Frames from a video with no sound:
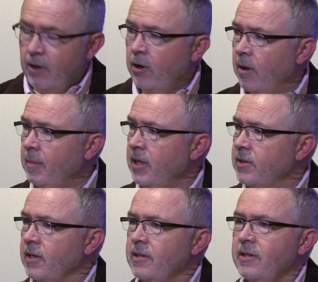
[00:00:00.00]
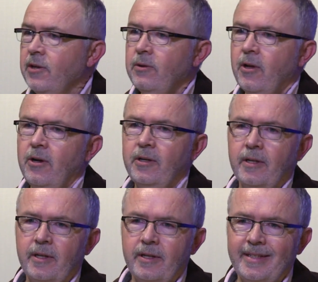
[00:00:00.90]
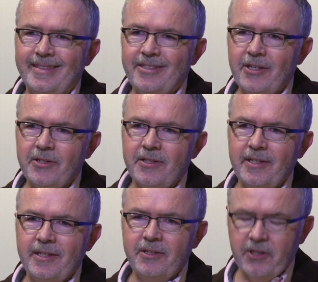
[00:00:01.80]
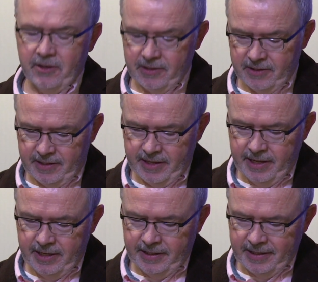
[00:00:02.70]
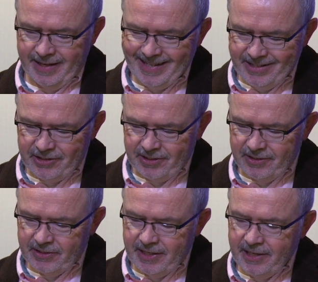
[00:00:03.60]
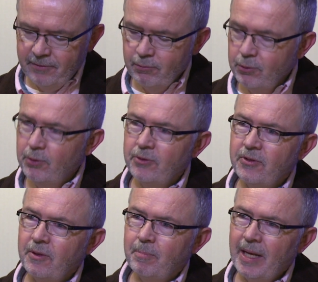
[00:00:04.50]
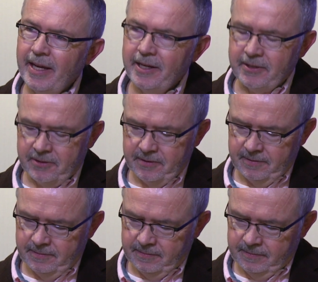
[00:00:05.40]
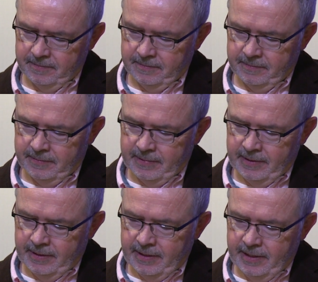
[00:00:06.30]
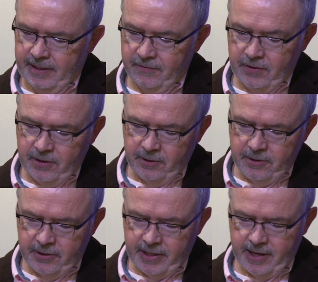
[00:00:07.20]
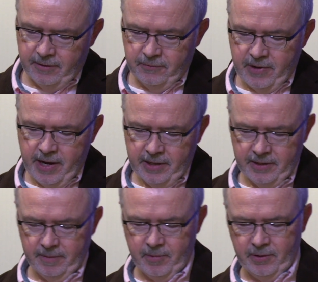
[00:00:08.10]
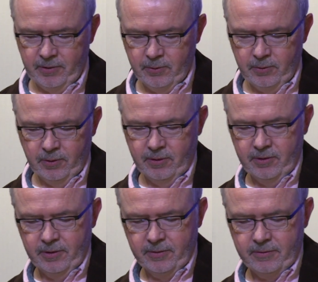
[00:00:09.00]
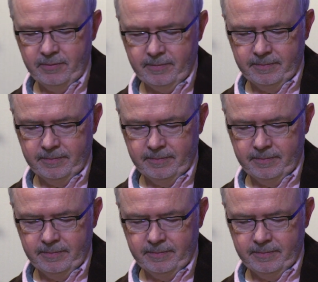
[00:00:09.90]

Hermes is no longer just an intoxicating agent, he rules the planet, even though you can't find him on Google Earth.